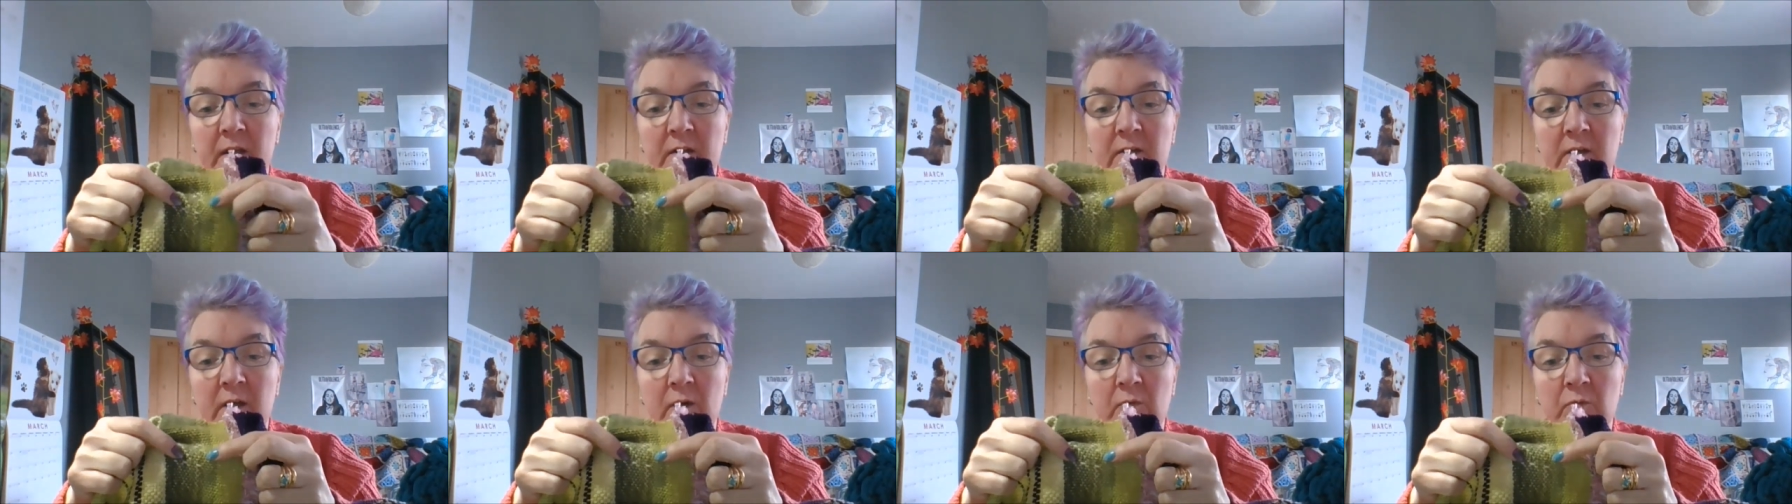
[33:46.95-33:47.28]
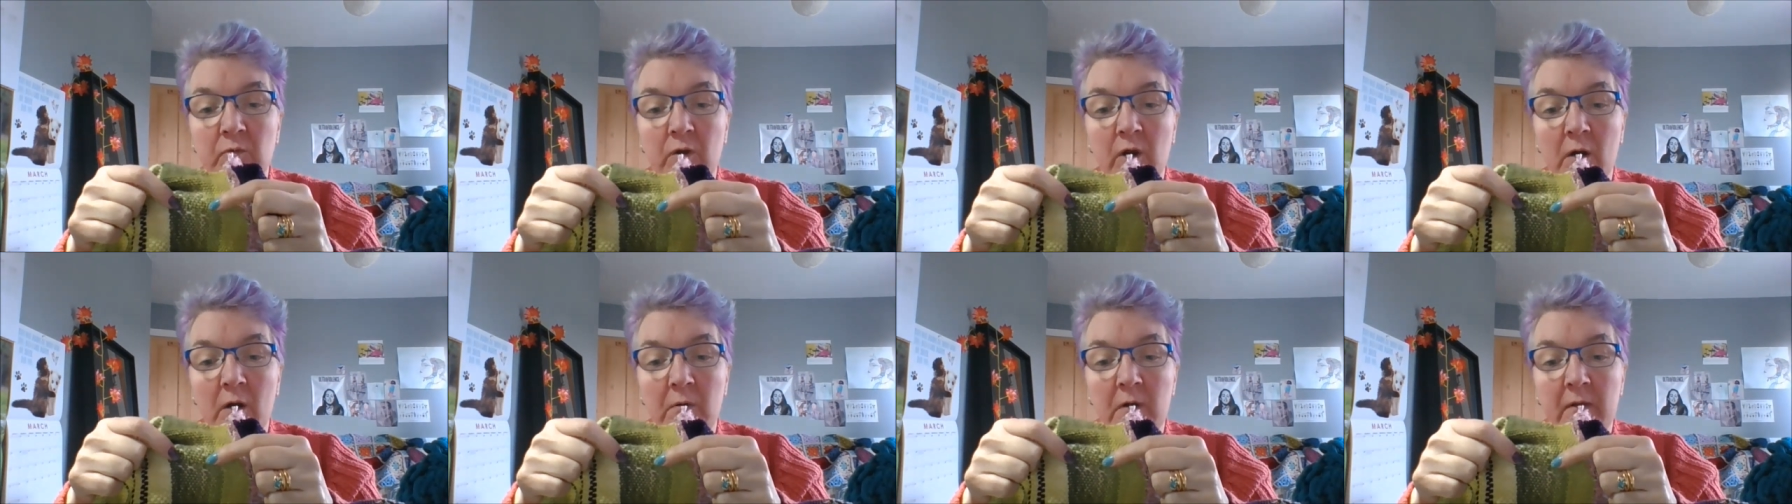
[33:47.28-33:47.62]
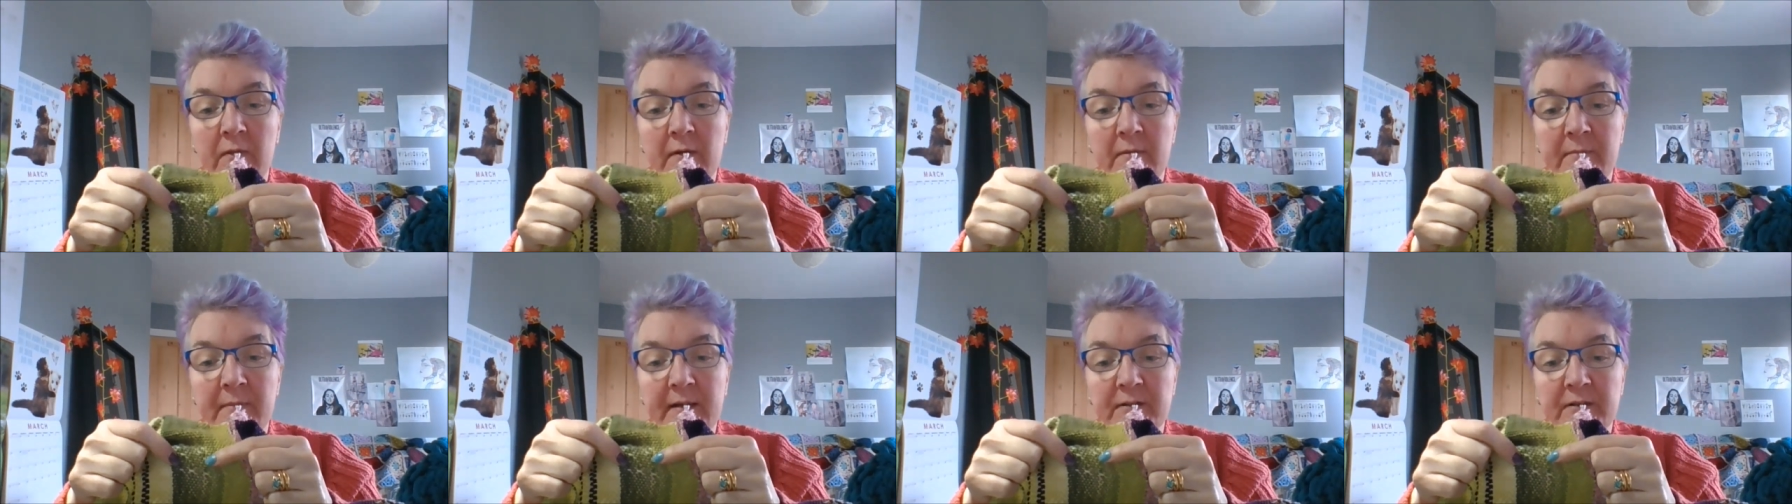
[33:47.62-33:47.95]
don't go where
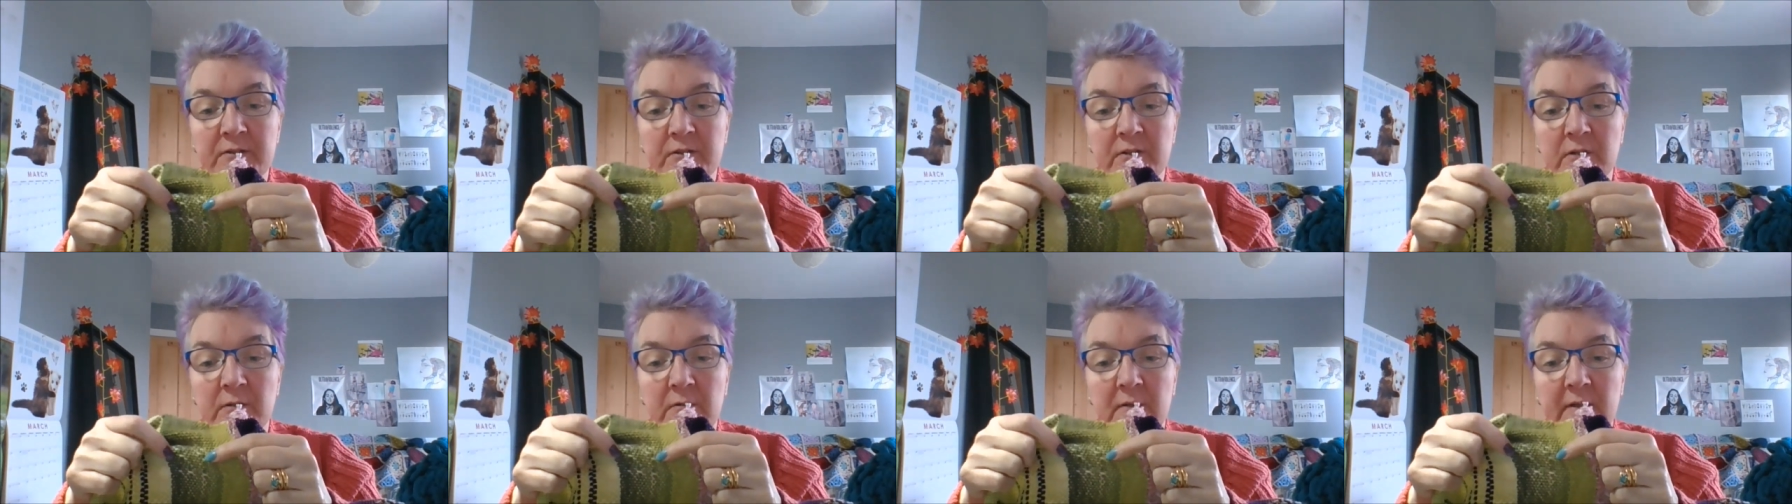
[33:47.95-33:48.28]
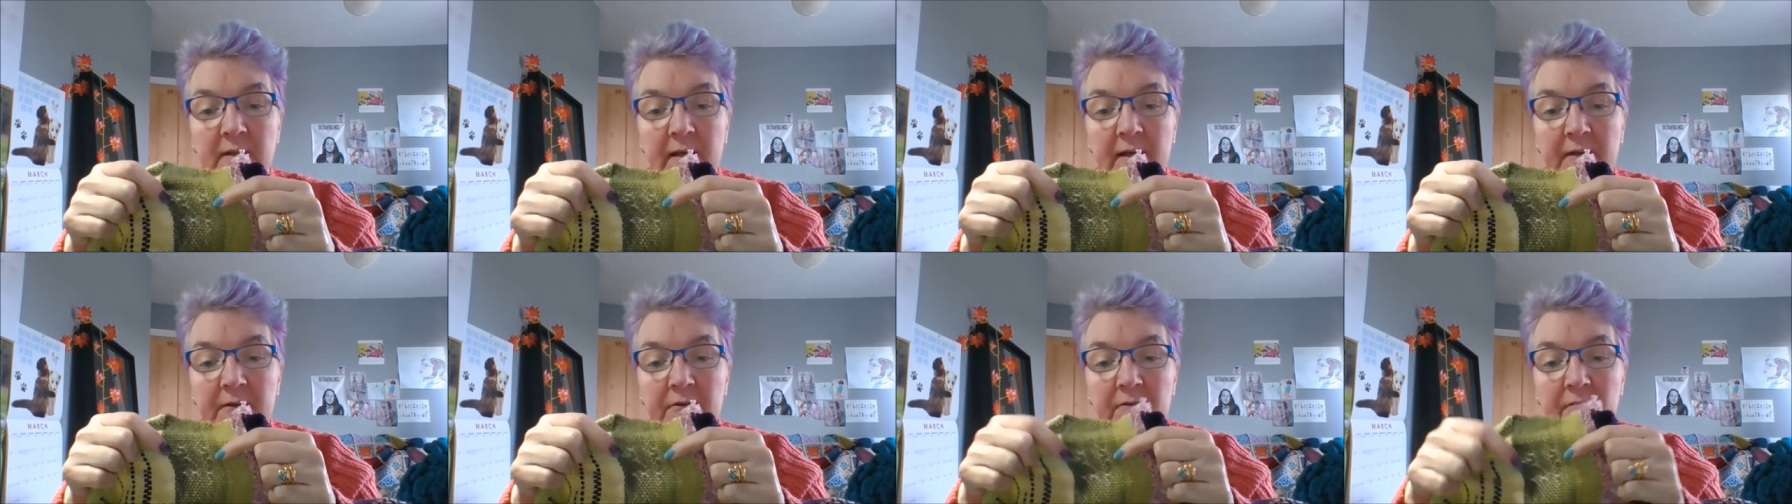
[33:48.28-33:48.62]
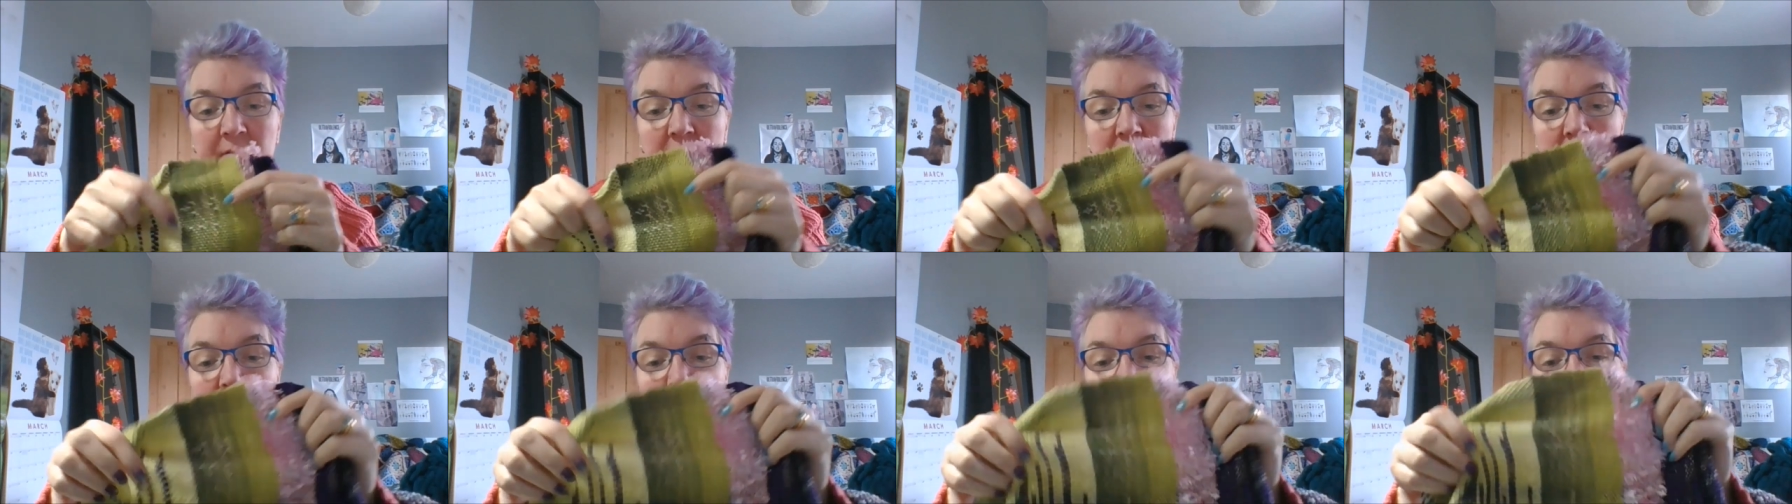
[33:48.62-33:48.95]
they're meant to do with the
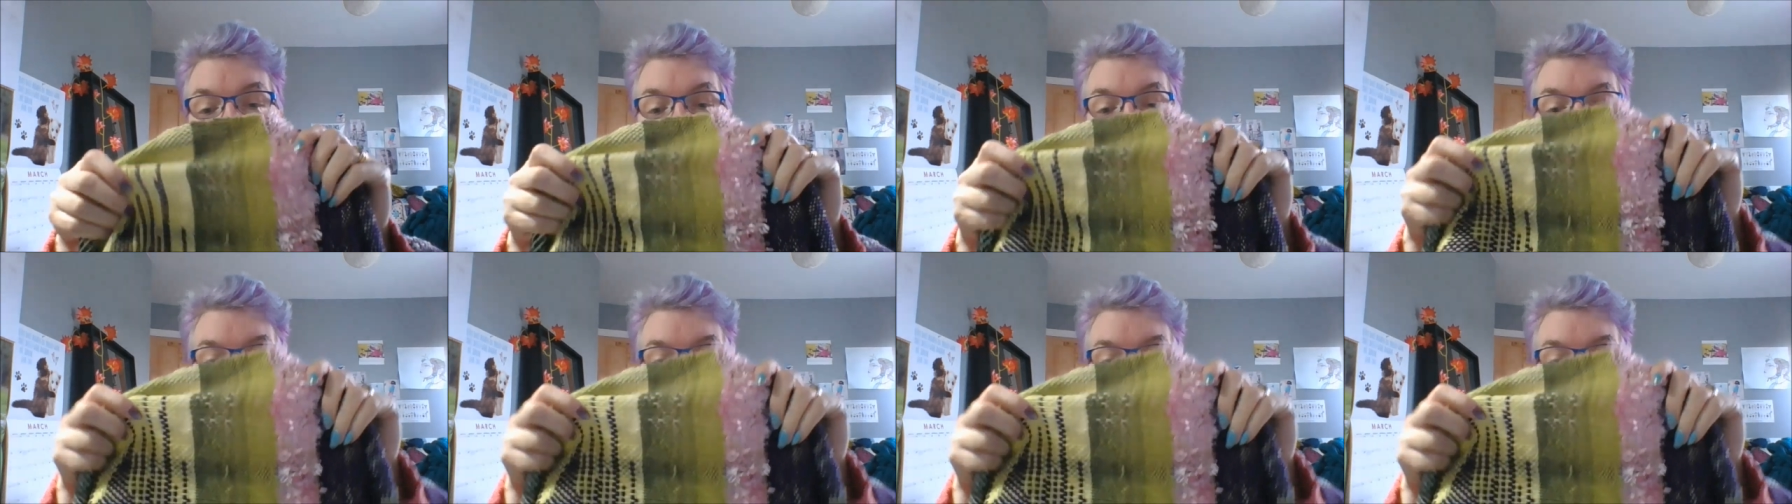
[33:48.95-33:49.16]
under over.